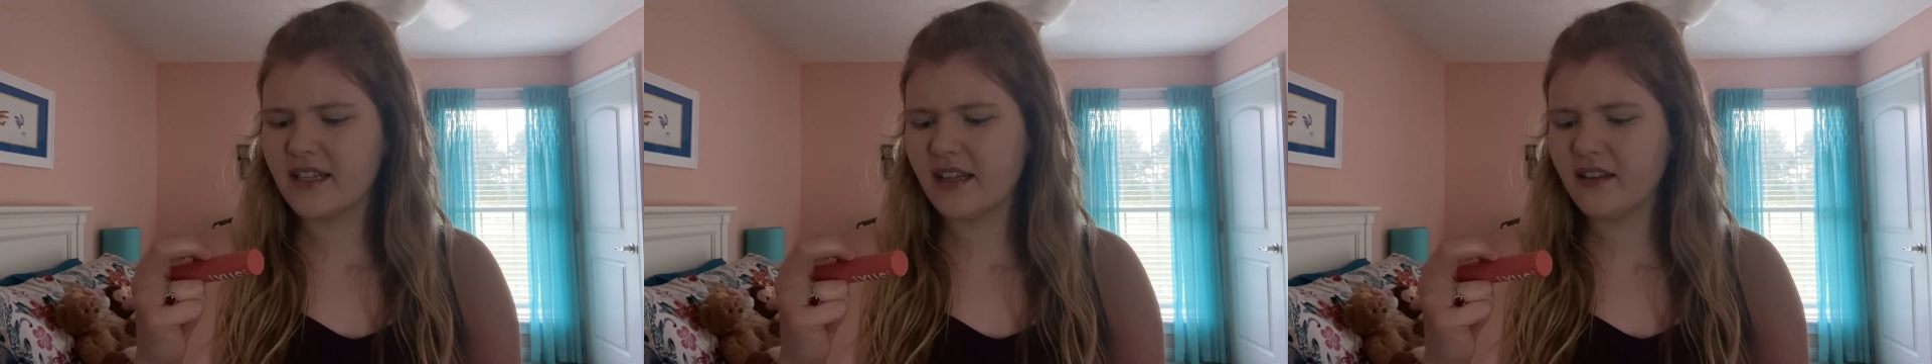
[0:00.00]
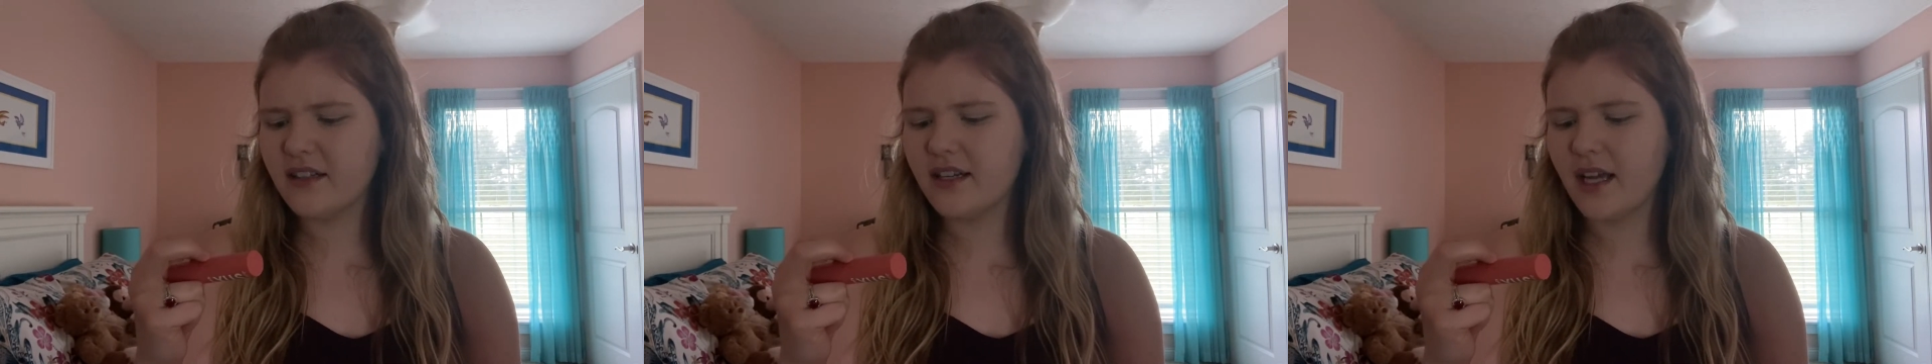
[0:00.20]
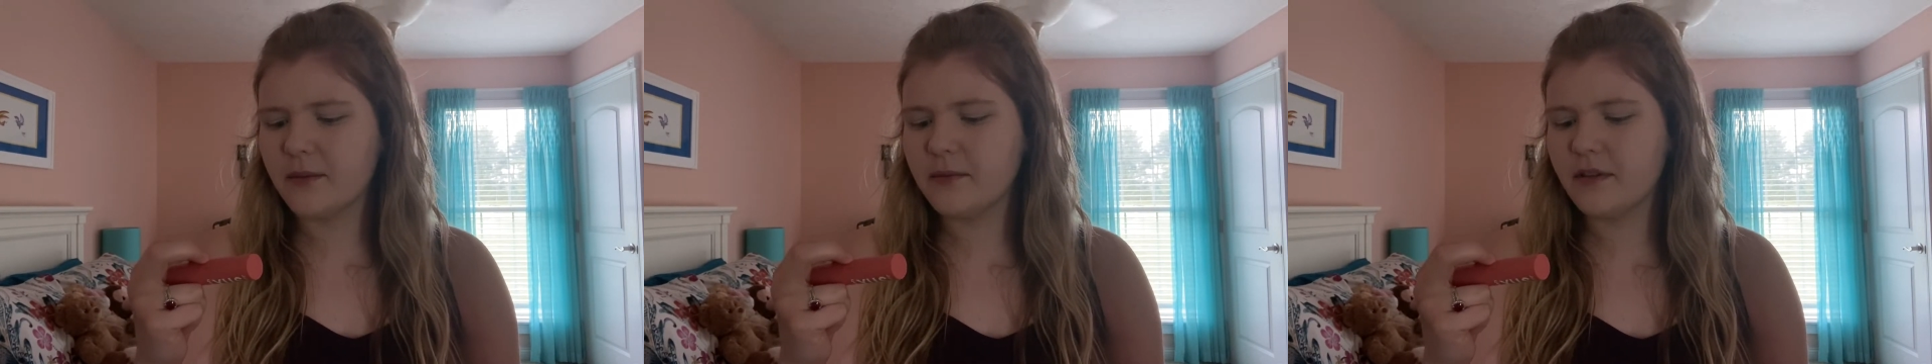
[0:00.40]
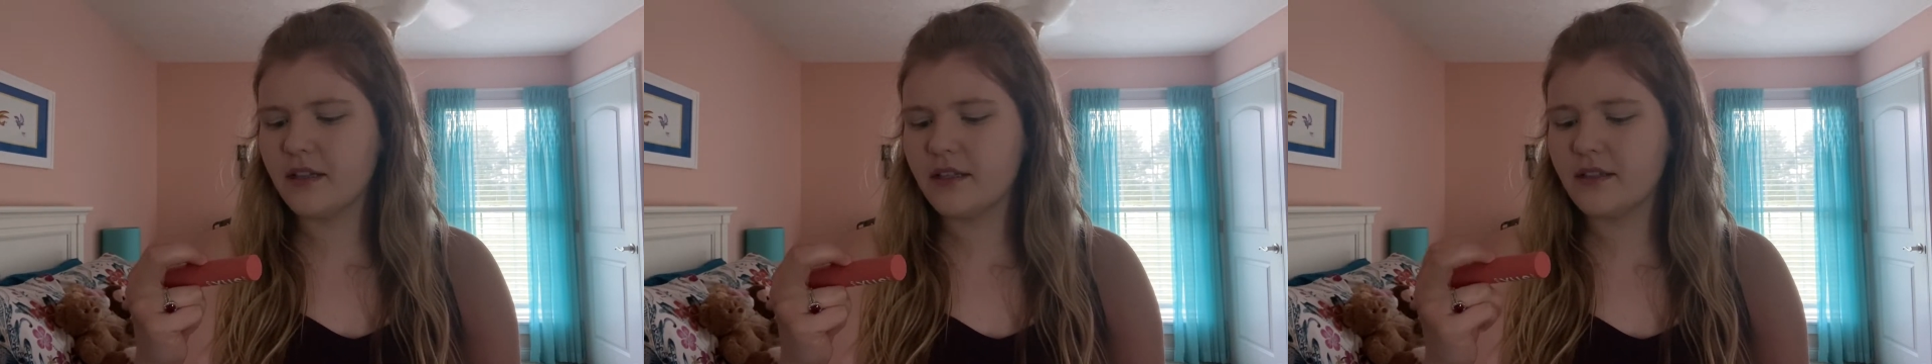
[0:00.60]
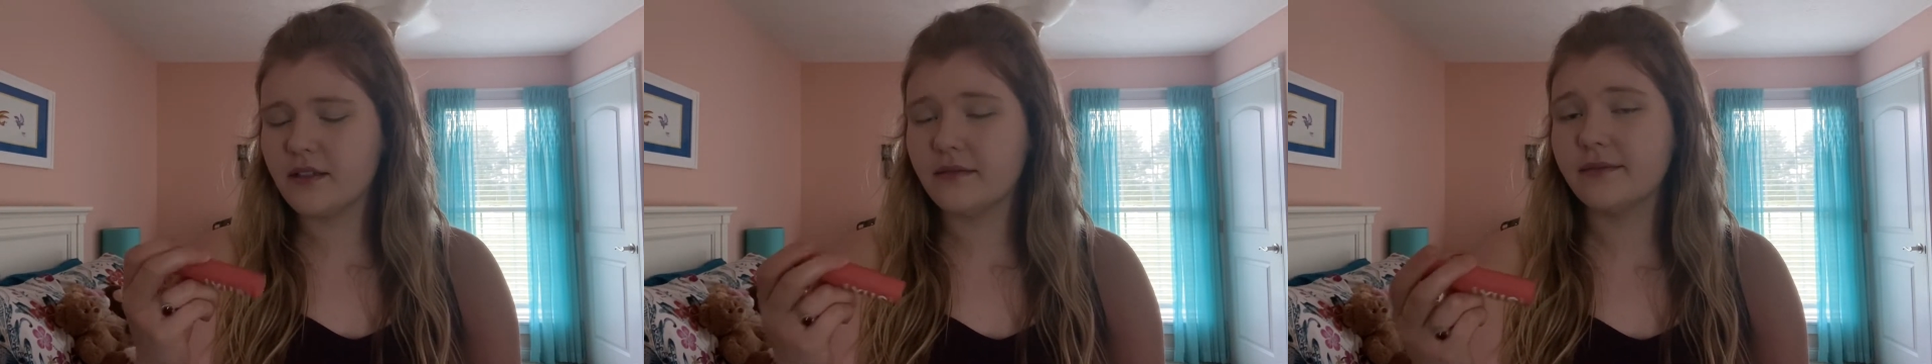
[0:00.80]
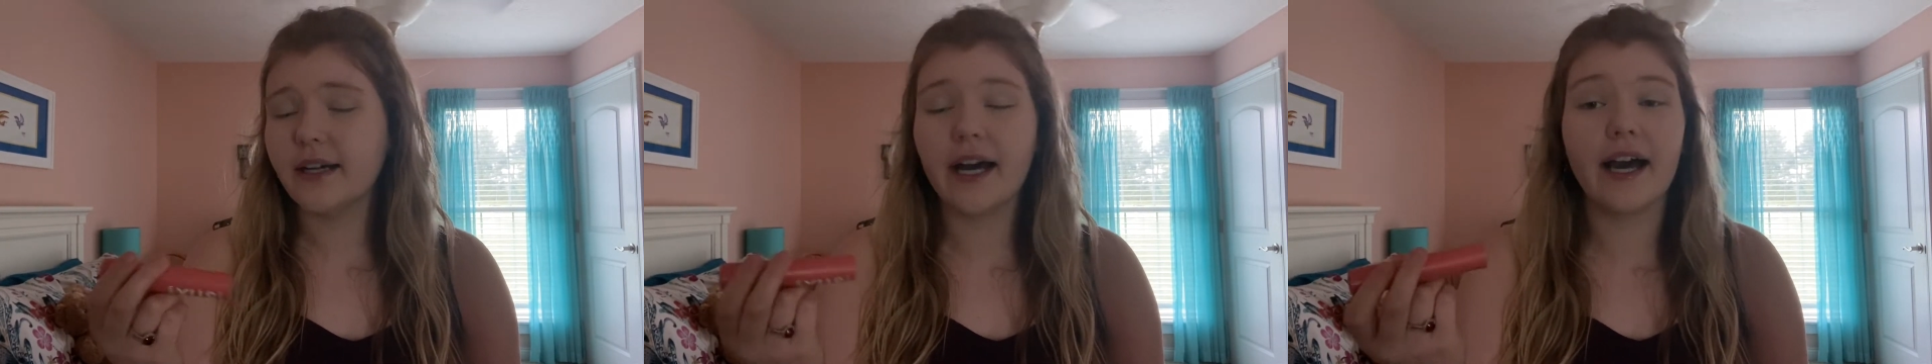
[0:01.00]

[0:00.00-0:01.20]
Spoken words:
that the name of this?